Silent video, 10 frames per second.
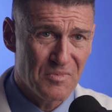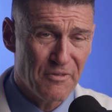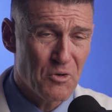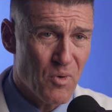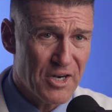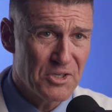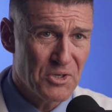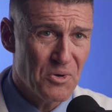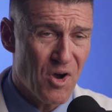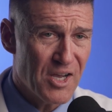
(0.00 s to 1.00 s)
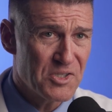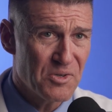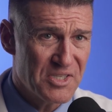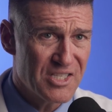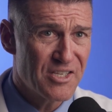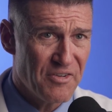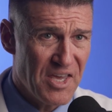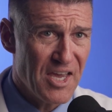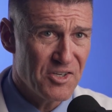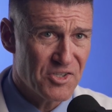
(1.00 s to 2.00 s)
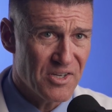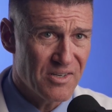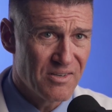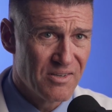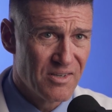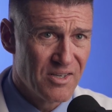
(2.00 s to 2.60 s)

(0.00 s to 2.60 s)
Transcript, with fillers: if you want to do osseodensification,